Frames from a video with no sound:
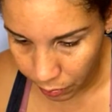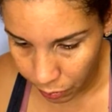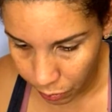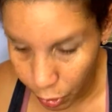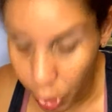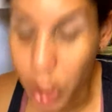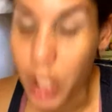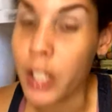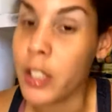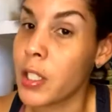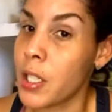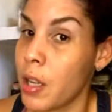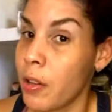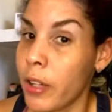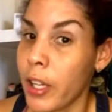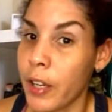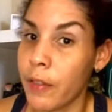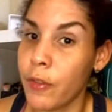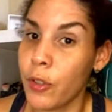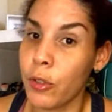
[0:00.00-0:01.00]
It does sound
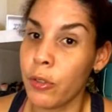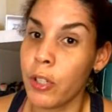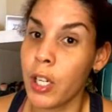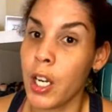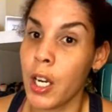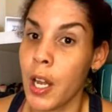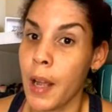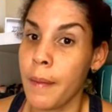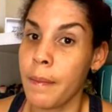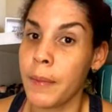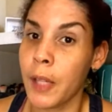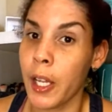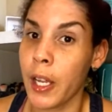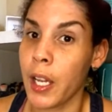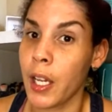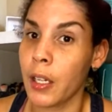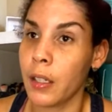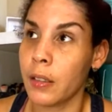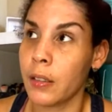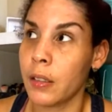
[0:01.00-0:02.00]
like food. And I'm
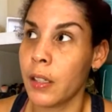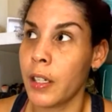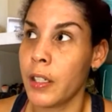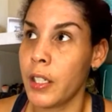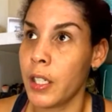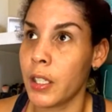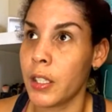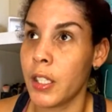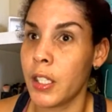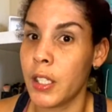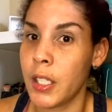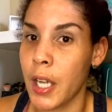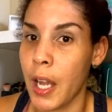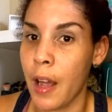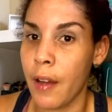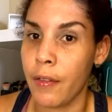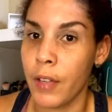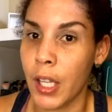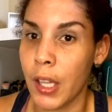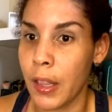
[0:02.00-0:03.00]
like addicted to
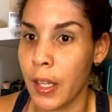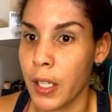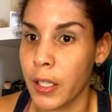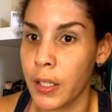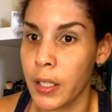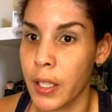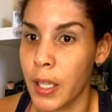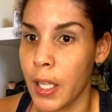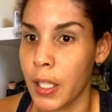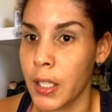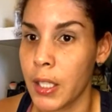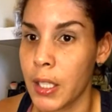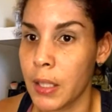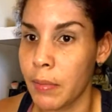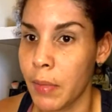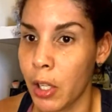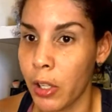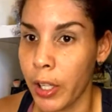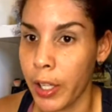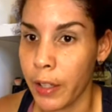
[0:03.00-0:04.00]
having things that
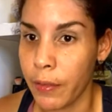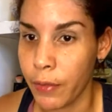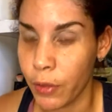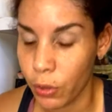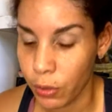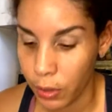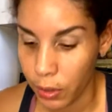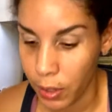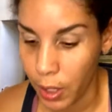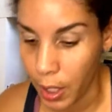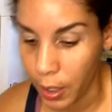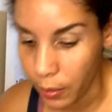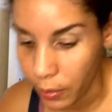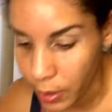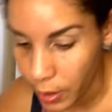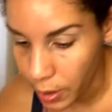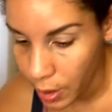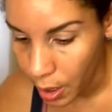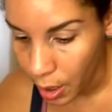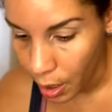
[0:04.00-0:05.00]
smell like food in the
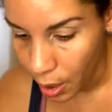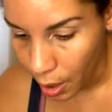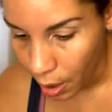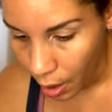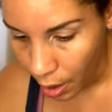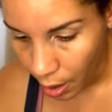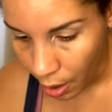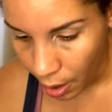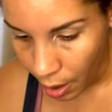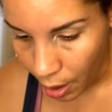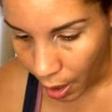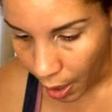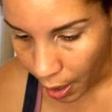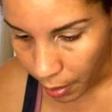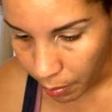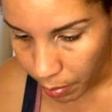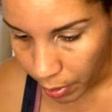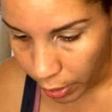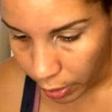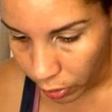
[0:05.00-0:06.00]
house. I
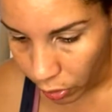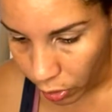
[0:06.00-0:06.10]
burn